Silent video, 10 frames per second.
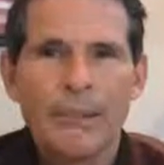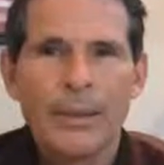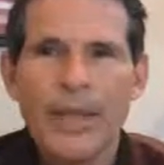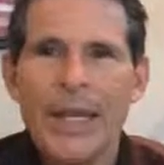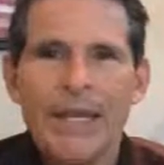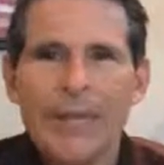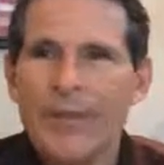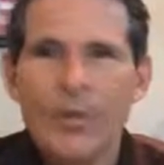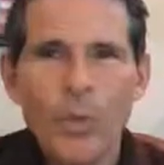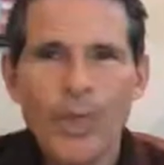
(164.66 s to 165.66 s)
But they have
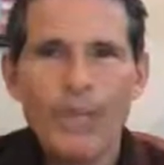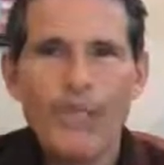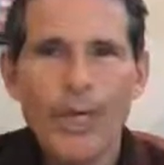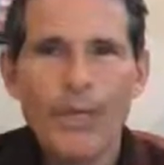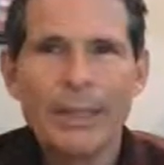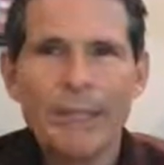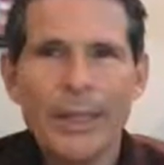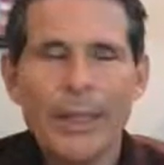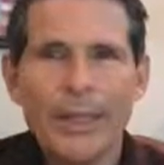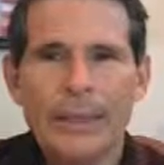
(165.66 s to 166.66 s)
never once taken a
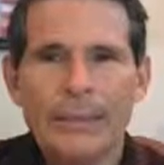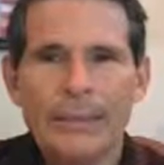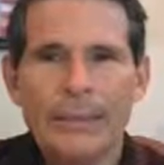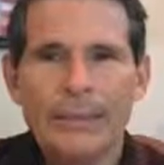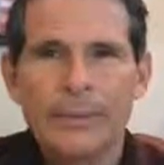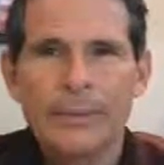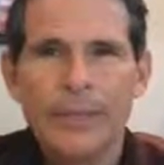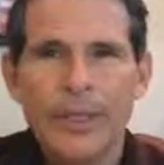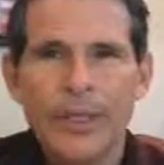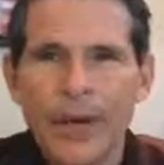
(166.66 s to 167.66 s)
break.
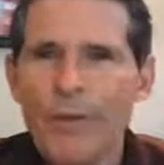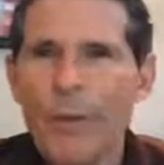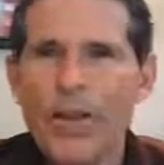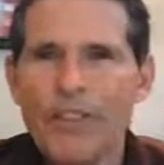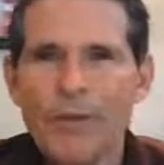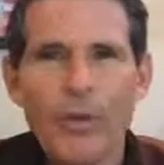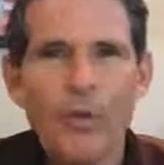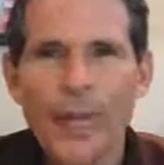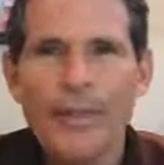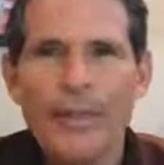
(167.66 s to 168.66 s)
Never once have
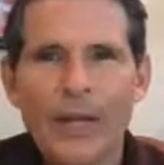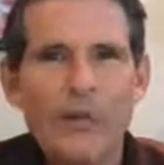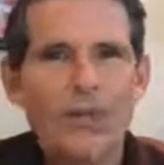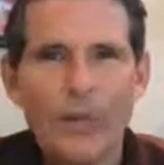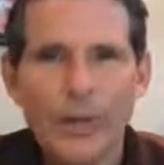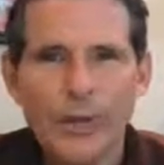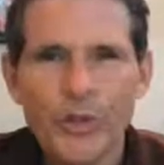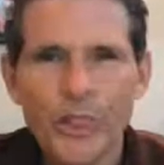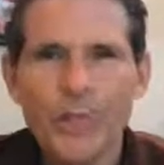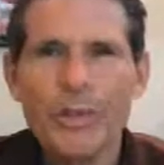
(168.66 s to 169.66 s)
those 8,000
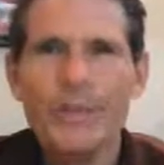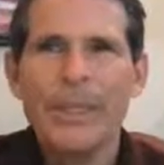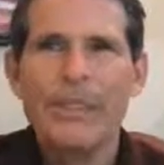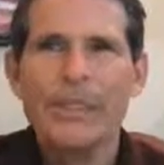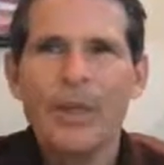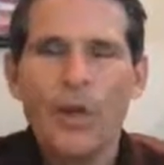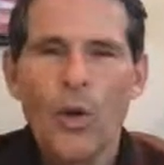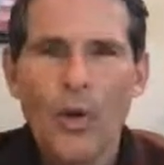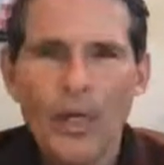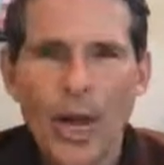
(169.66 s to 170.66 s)
soldiers eaten a meal
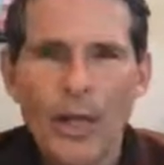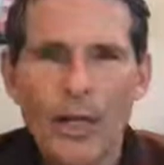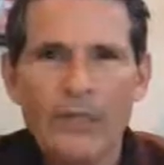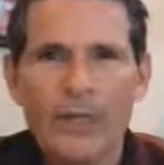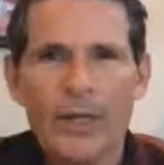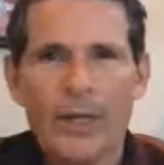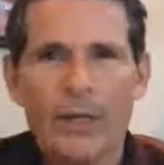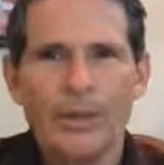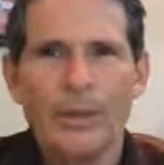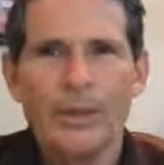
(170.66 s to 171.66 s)
or gone on
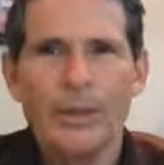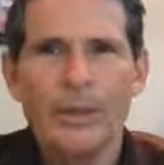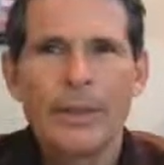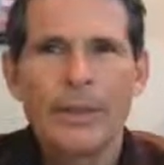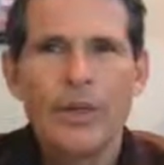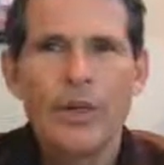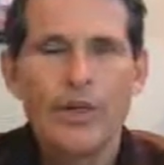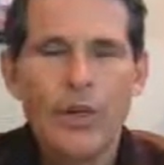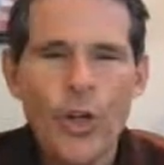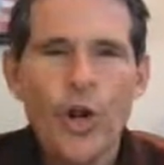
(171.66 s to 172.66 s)
furlough.
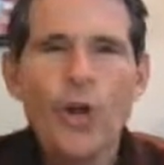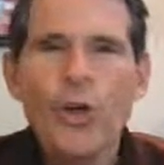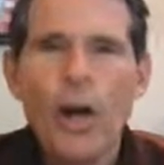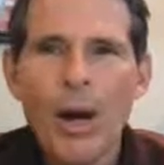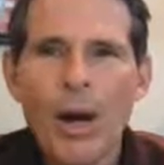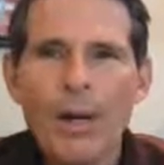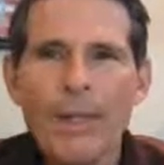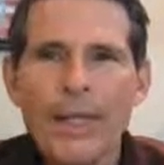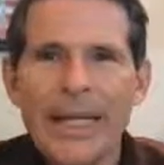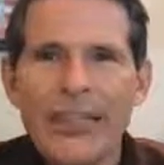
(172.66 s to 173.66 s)
No
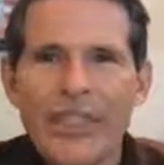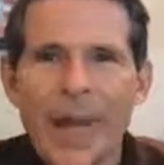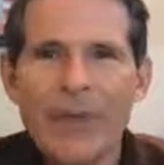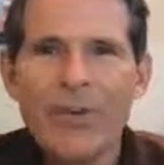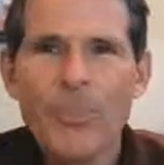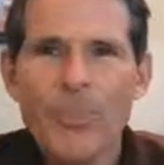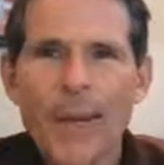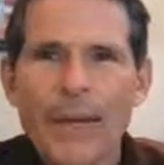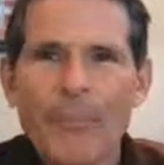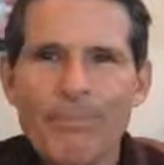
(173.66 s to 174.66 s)
army has ever
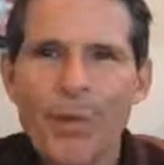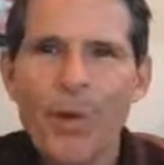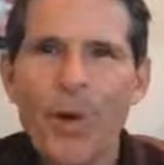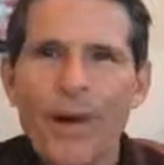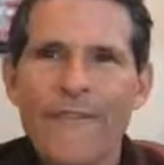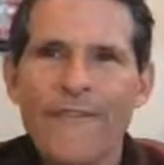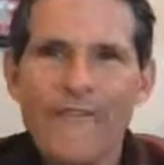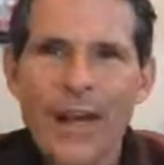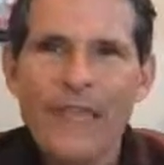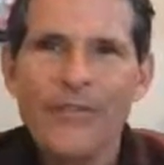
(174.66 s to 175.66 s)
been more
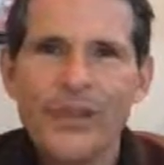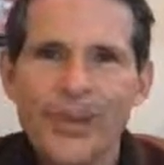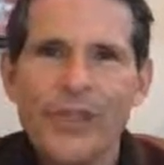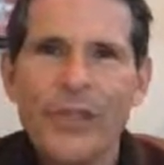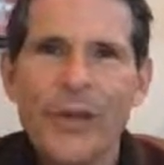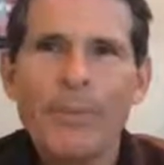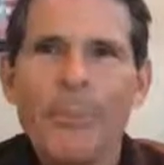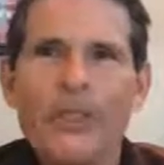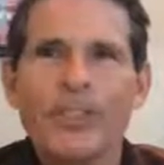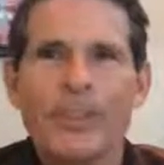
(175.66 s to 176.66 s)
faithful to their
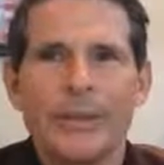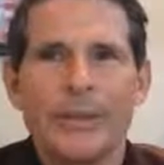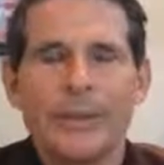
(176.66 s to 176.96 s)
mission.